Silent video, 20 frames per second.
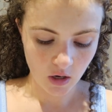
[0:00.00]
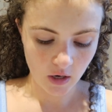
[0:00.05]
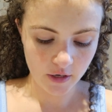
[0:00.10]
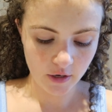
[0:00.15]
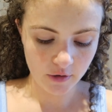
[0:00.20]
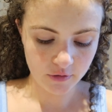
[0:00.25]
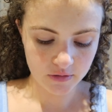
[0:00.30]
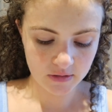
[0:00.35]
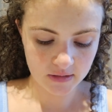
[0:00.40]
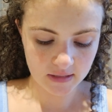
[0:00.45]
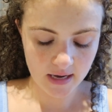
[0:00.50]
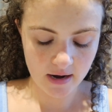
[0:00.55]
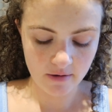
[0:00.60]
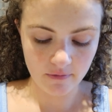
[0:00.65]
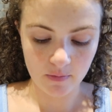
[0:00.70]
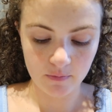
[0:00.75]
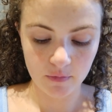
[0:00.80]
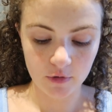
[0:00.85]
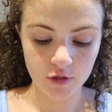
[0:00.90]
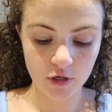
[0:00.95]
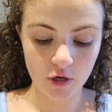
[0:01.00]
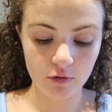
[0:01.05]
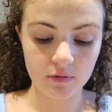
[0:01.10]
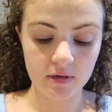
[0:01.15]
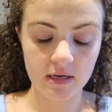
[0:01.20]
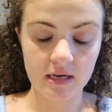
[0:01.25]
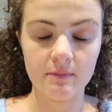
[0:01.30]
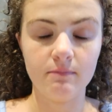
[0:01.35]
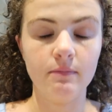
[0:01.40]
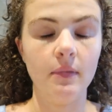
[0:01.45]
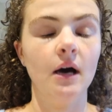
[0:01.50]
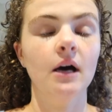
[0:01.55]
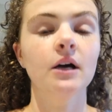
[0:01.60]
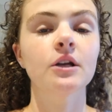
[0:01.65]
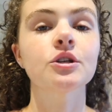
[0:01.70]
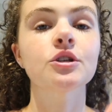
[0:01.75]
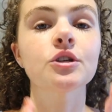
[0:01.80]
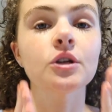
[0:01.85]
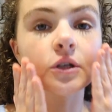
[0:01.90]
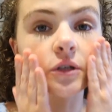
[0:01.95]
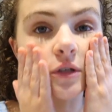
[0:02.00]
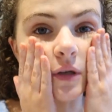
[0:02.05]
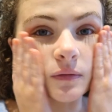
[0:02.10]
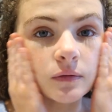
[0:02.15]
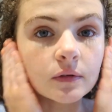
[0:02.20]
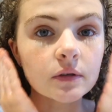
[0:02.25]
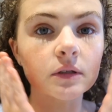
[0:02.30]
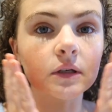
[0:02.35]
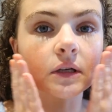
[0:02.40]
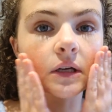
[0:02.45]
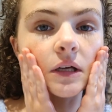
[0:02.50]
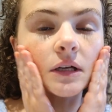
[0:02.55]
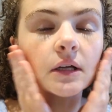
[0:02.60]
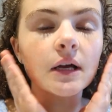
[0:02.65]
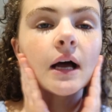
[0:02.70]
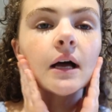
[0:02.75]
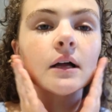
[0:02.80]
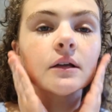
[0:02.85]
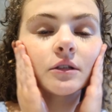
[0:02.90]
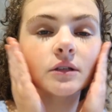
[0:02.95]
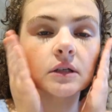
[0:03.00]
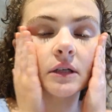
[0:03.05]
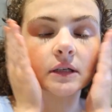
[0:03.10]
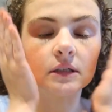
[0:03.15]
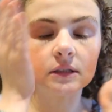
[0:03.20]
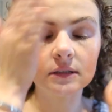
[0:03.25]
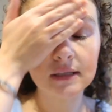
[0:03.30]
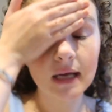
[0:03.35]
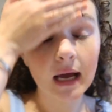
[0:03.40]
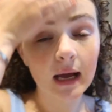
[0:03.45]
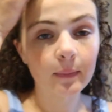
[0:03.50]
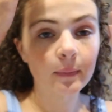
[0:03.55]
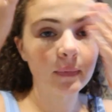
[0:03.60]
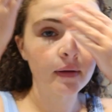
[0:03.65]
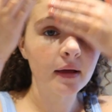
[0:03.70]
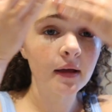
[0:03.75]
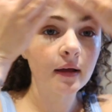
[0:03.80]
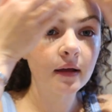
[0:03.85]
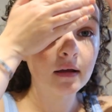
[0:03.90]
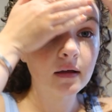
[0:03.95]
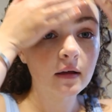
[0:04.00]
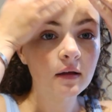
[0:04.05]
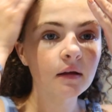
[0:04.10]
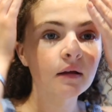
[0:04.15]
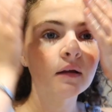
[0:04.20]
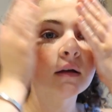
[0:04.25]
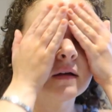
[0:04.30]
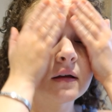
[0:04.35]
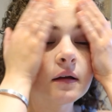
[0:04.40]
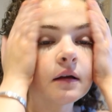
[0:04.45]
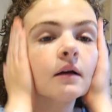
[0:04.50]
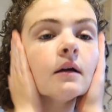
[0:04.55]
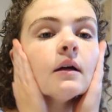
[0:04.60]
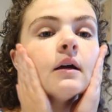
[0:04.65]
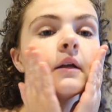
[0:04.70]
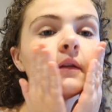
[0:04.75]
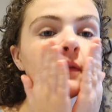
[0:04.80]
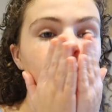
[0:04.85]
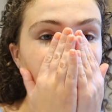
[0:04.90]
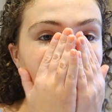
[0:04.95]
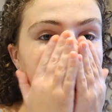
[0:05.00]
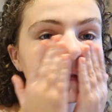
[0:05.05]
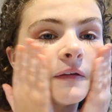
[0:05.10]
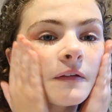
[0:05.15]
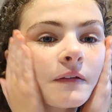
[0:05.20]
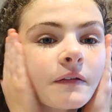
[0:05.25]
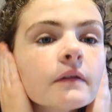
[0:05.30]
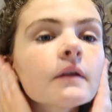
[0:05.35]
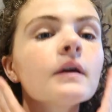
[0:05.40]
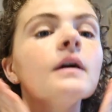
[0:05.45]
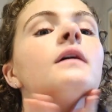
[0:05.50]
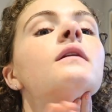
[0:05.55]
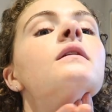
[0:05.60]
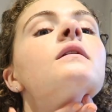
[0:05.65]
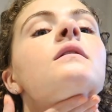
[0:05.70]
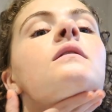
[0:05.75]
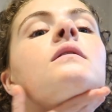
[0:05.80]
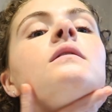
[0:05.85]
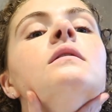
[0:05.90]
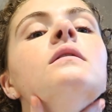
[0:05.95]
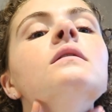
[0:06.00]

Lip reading: I know serum, you don't need much, so I'm just gonna actually tap it into the skin.